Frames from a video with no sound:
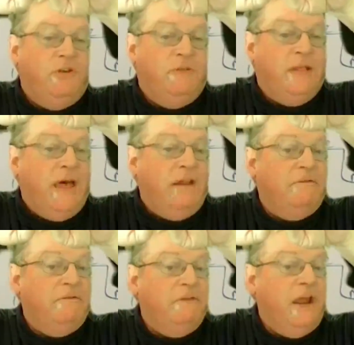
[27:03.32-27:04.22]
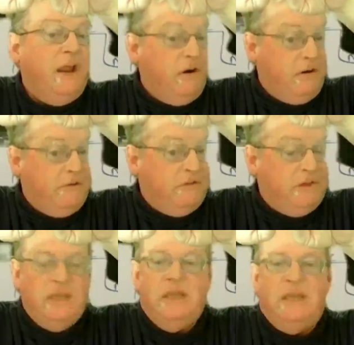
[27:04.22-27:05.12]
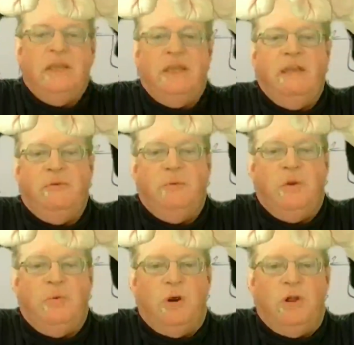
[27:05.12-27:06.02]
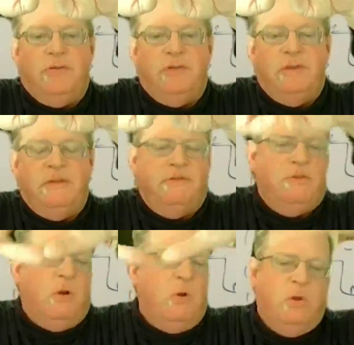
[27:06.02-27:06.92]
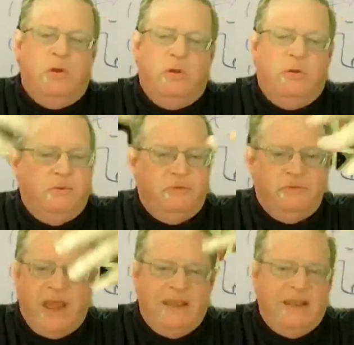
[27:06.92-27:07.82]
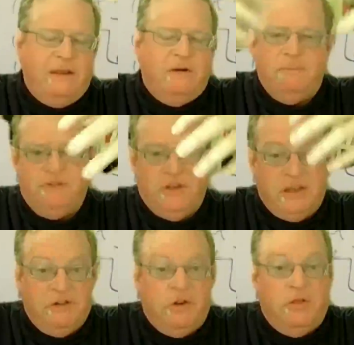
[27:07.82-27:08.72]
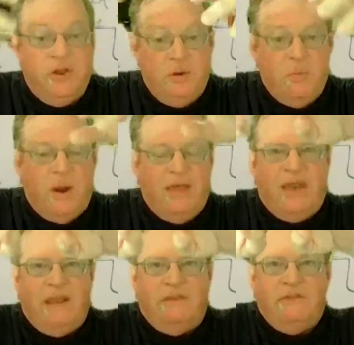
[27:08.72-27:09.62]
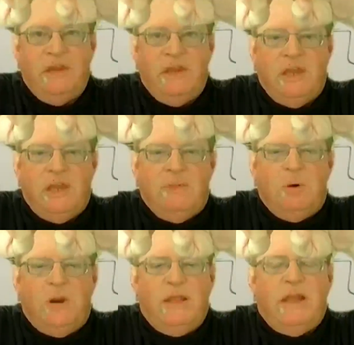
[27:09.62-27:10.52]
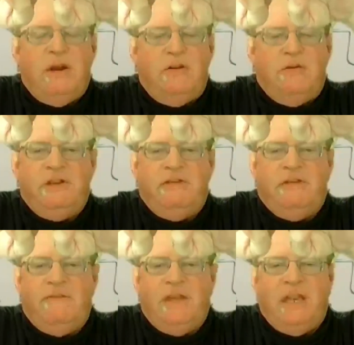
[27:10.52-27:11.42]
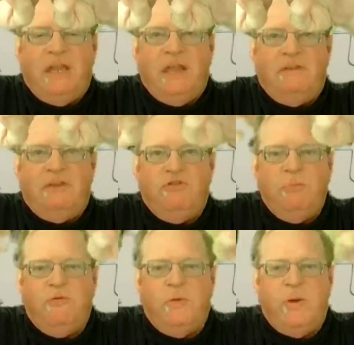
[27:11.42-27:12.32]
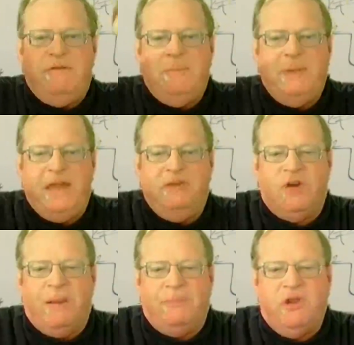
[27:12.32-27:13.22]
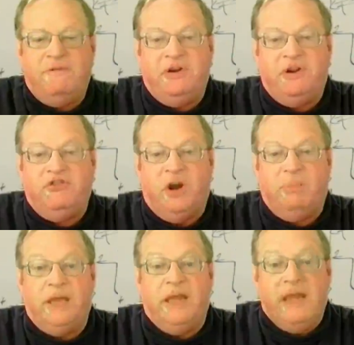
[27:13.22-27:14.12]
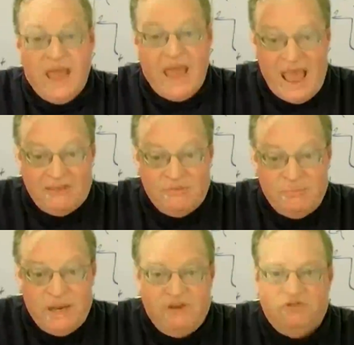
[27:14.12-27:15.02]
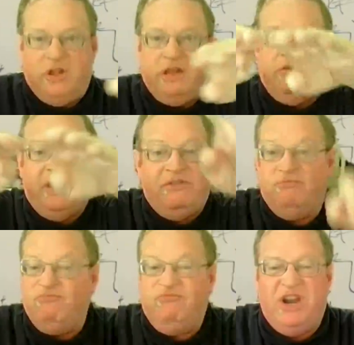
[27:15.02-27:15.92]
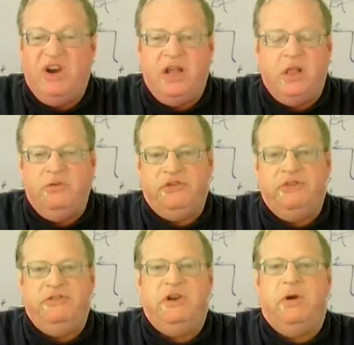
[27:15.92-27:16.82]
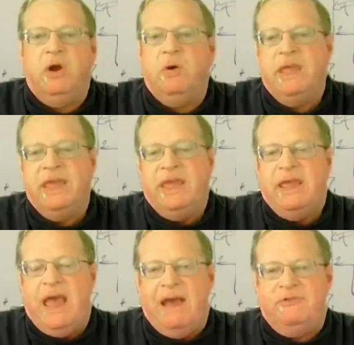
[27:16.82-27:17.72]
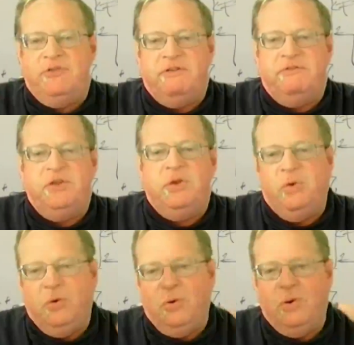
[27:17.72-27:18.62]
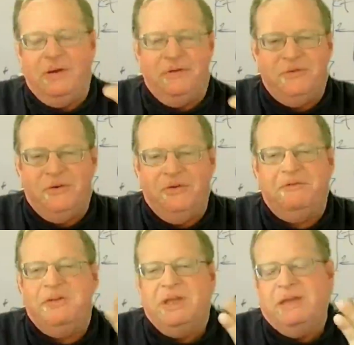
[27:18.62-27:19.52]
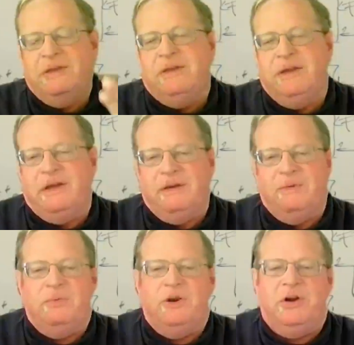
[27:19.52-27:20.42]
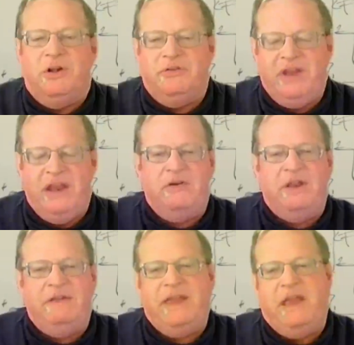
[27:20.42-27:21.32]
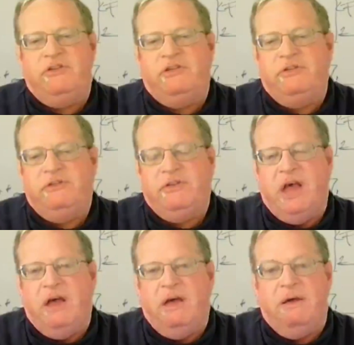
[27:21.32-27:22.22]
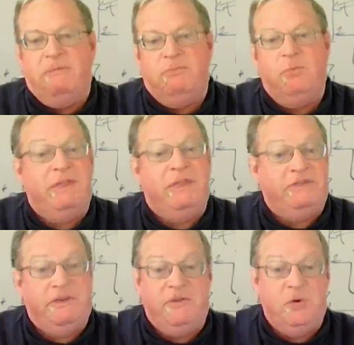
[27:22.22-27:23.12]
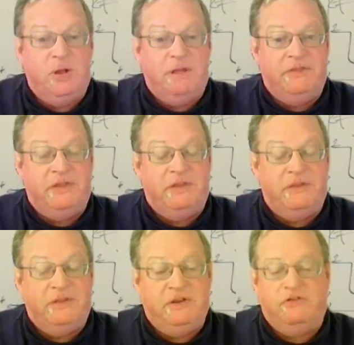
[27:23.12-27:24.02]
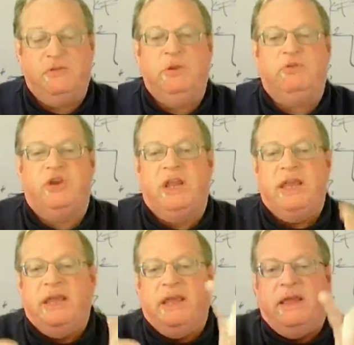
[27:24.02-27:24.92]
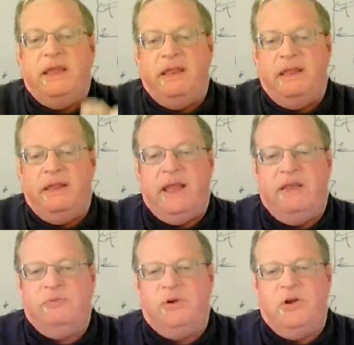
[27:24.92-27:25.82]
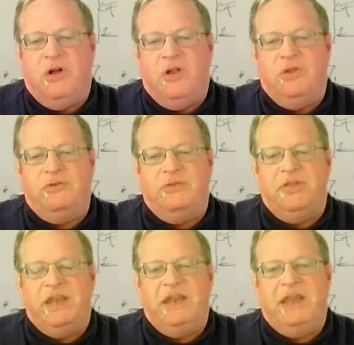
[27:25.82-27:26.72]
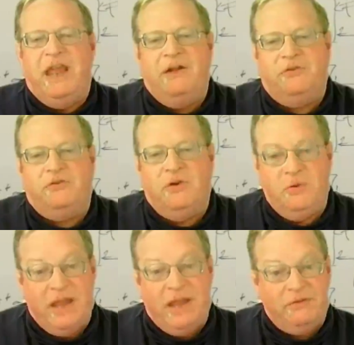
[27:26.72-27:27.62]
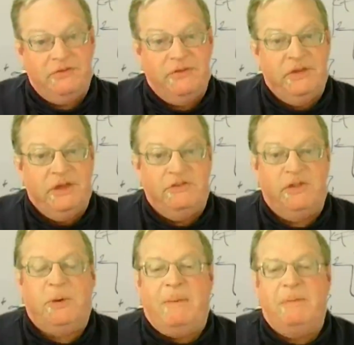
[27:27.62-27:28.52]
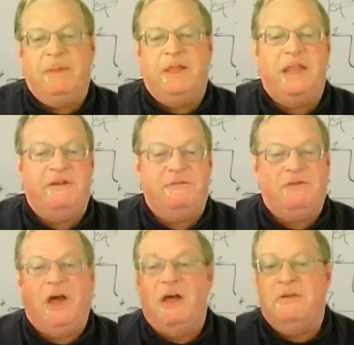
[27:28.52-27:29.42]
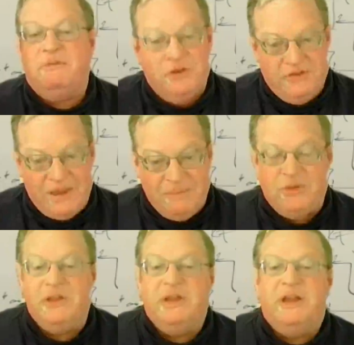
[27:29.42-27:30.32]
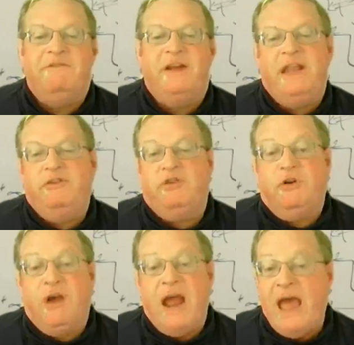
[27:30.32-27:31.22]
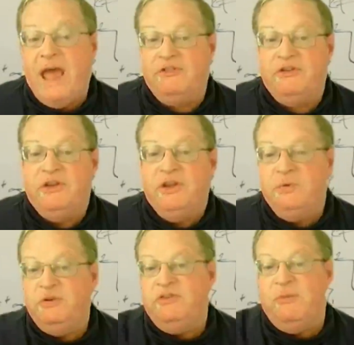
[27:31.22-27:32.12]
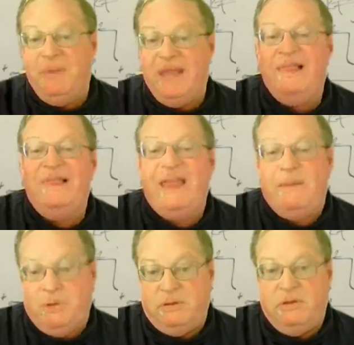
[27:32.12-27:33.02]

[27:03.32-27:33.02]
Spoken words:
of a lot of errors in the real world. There's a whole scientific or statistical theory why that is. But one of the characteristics of it is as you move away from the peak, it drops off very sharply, exponentially. So it gets very close to zero after a few sort of what are called standard deviations, widths, if you will, of the distribution. It has what are called thin tails or no tails. So the probability of, for example, a financial crash, which is a big leap,